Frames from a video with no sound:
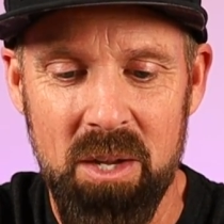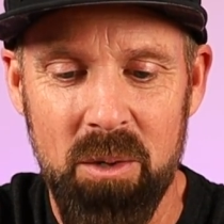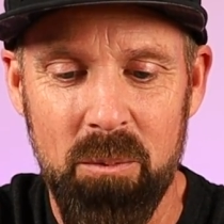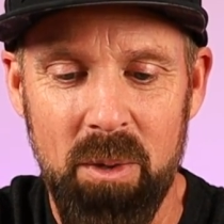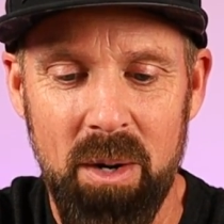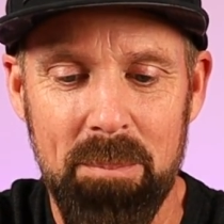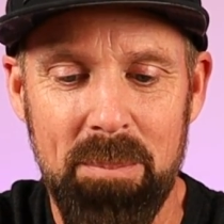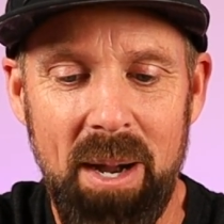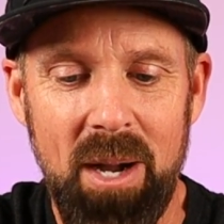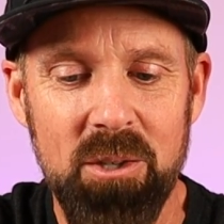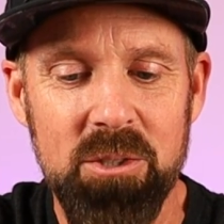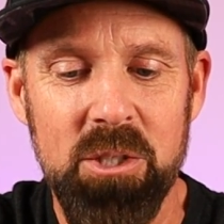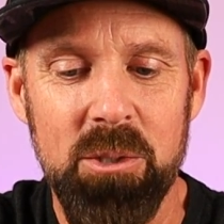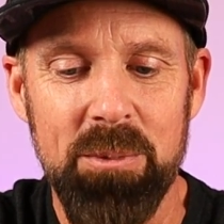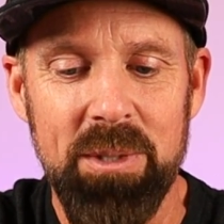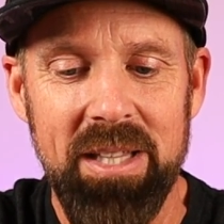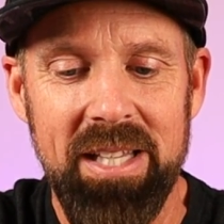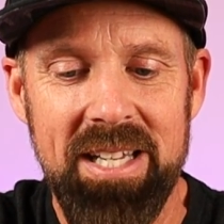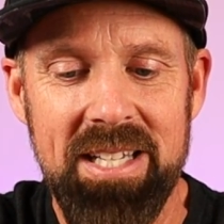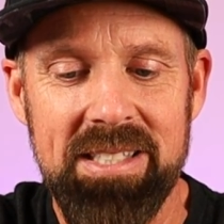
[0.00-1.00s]
We're about to
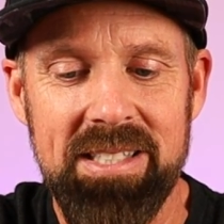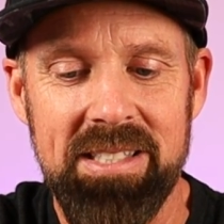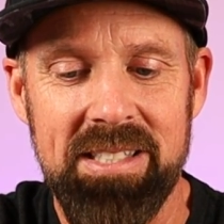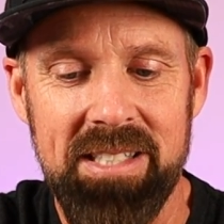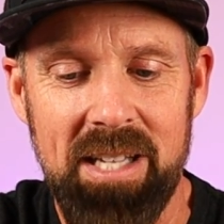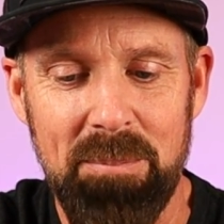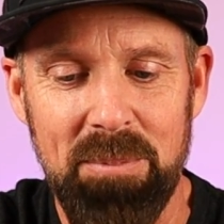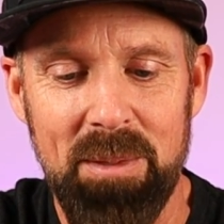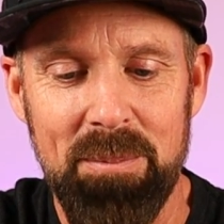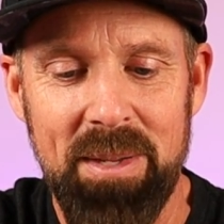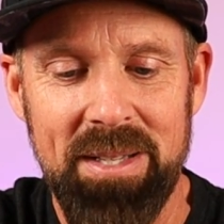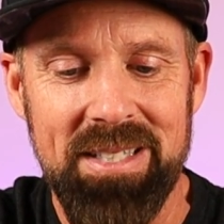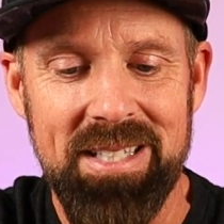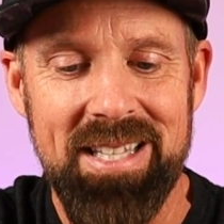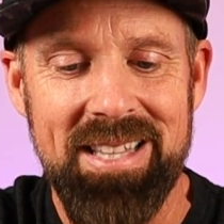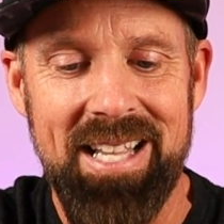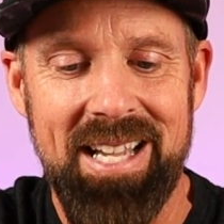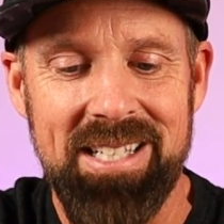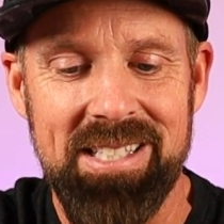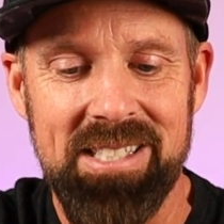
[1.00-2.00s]
release a
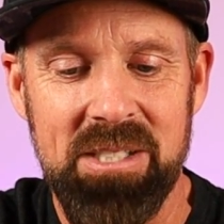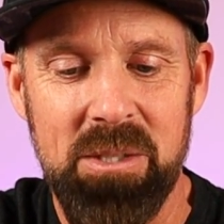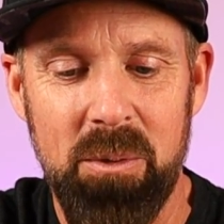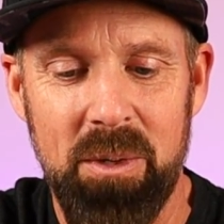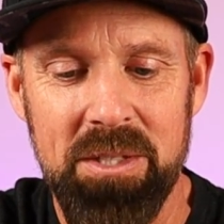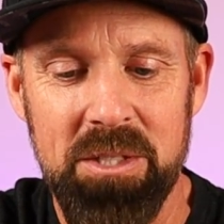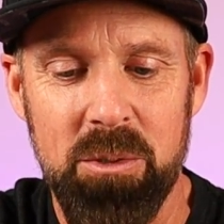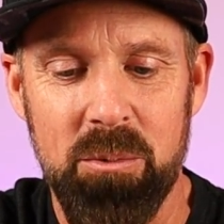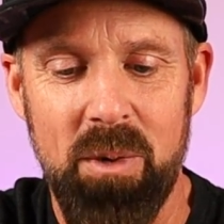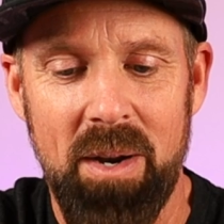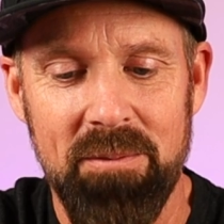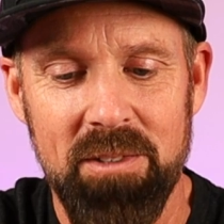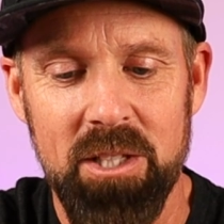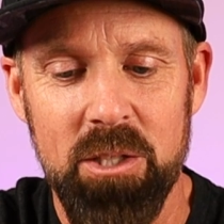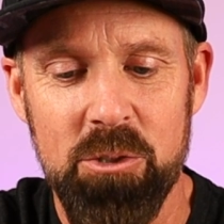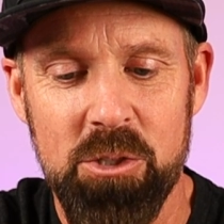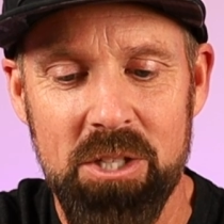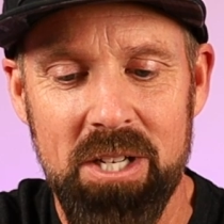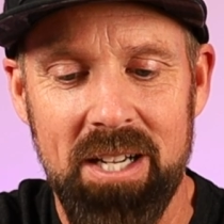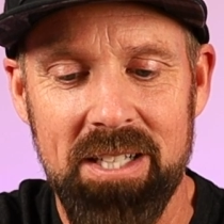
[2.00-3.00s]
supplement that is going to
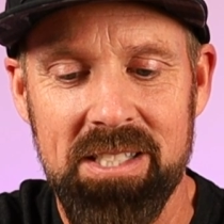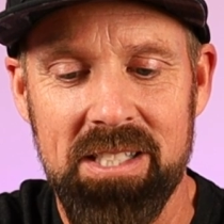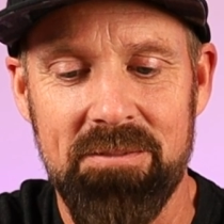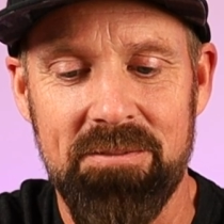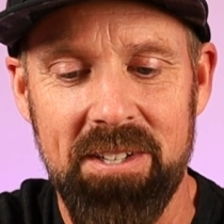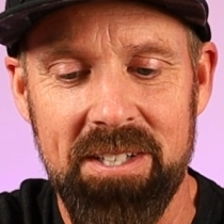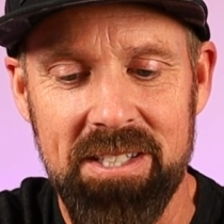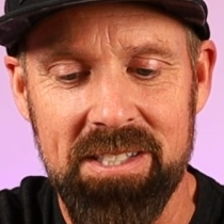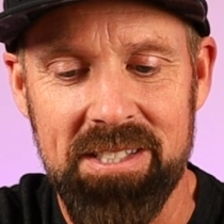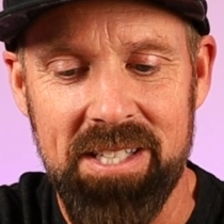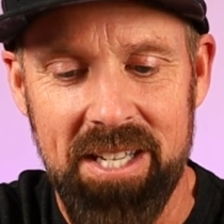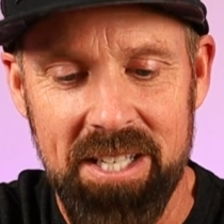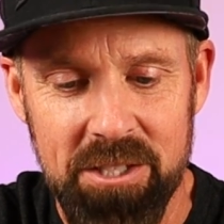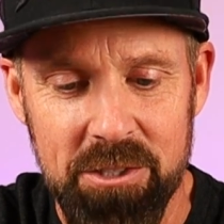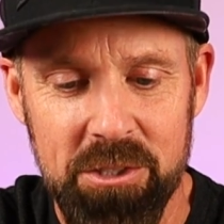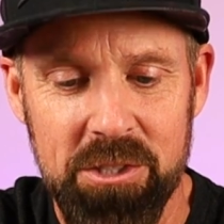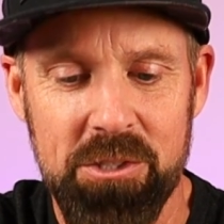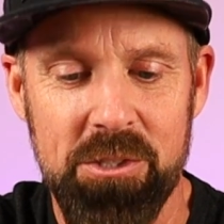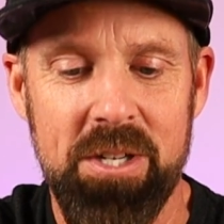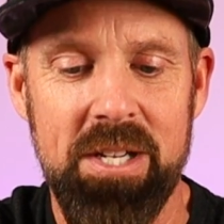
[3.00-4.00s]
revolutionize the fitness
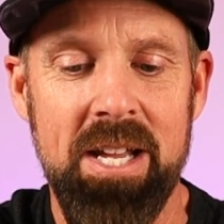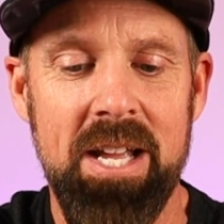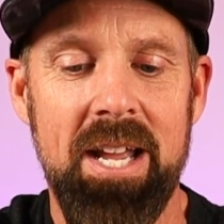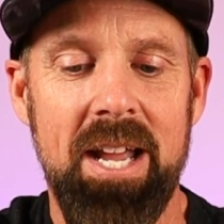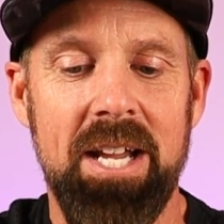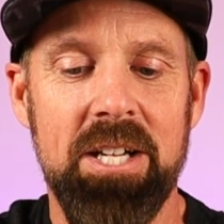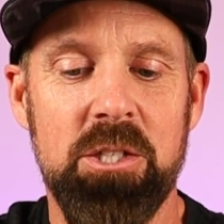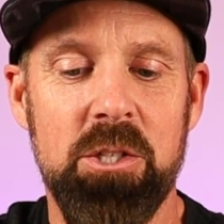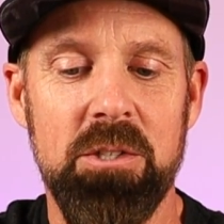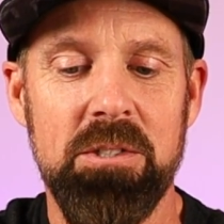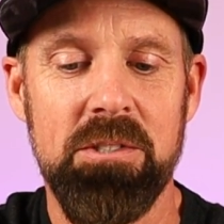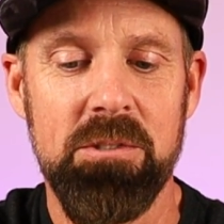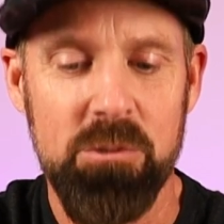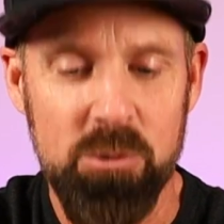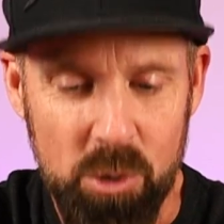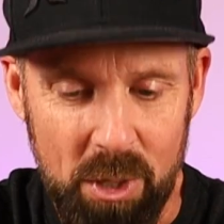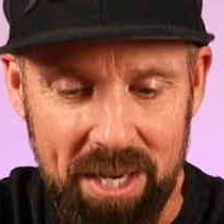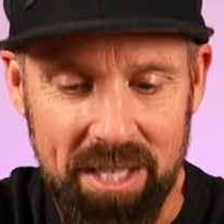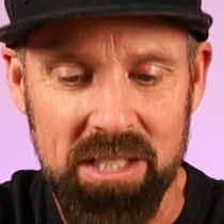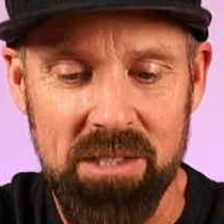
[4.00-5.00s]
industry and
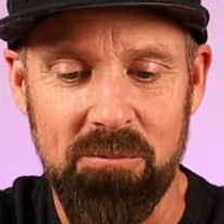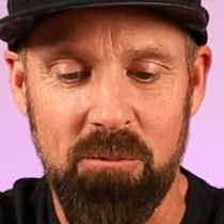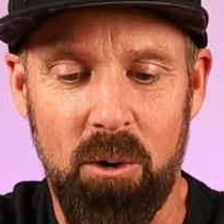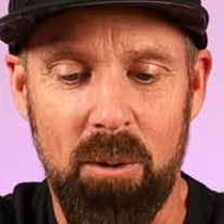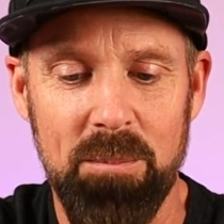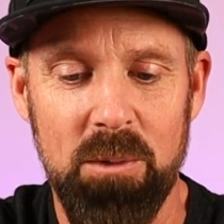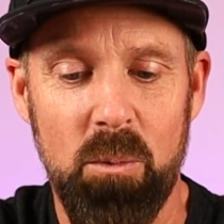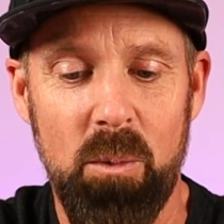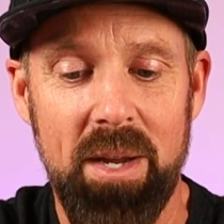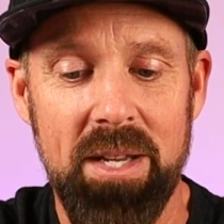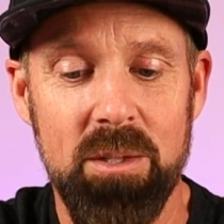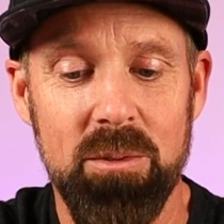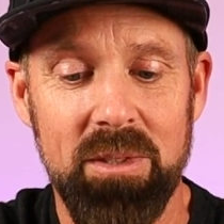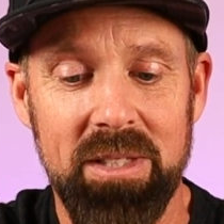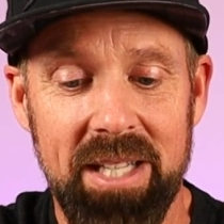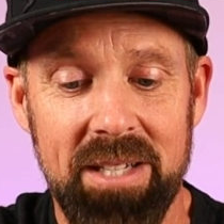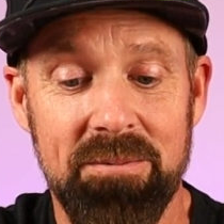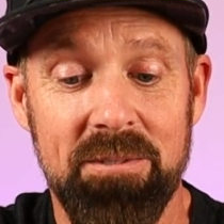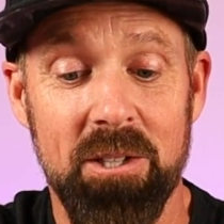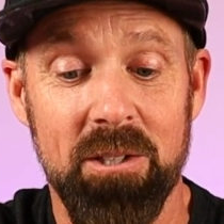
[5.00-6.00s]
transform the way you
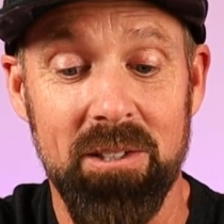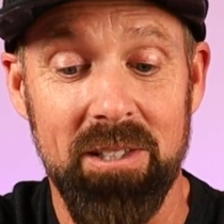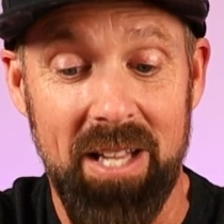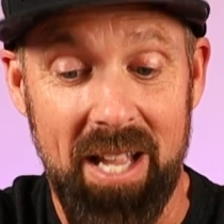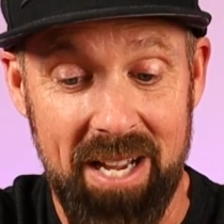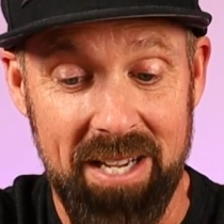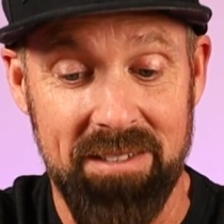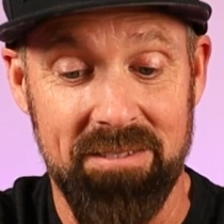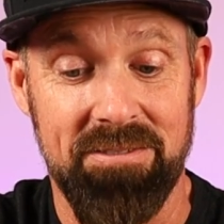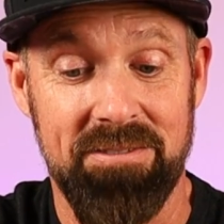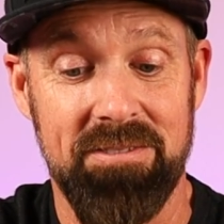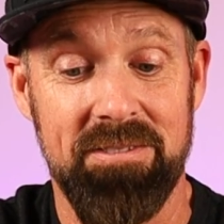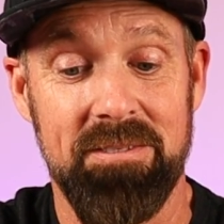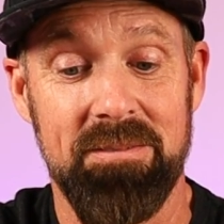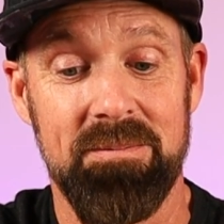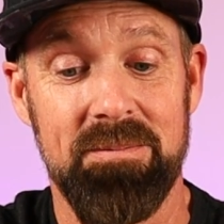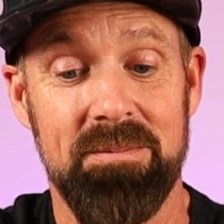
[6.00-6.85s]
live your life.